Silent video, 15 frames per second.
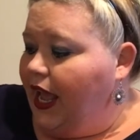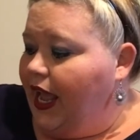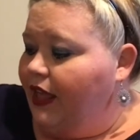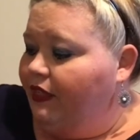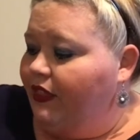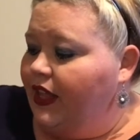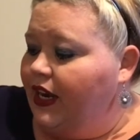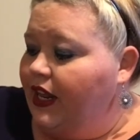
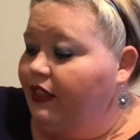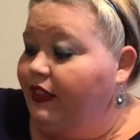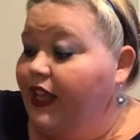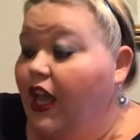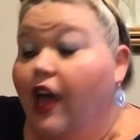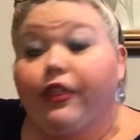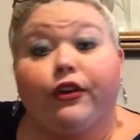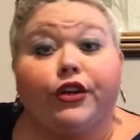And then
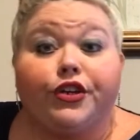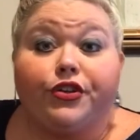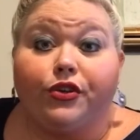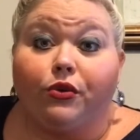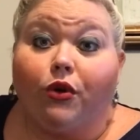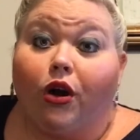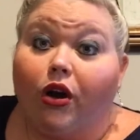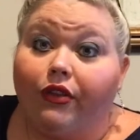the other
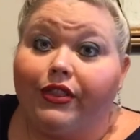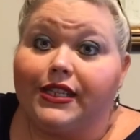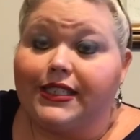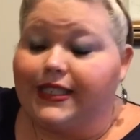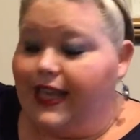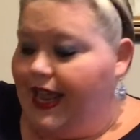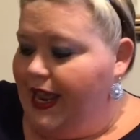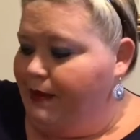two are the
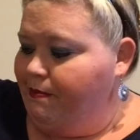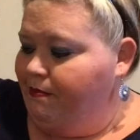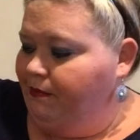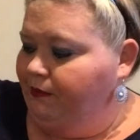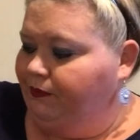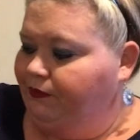same.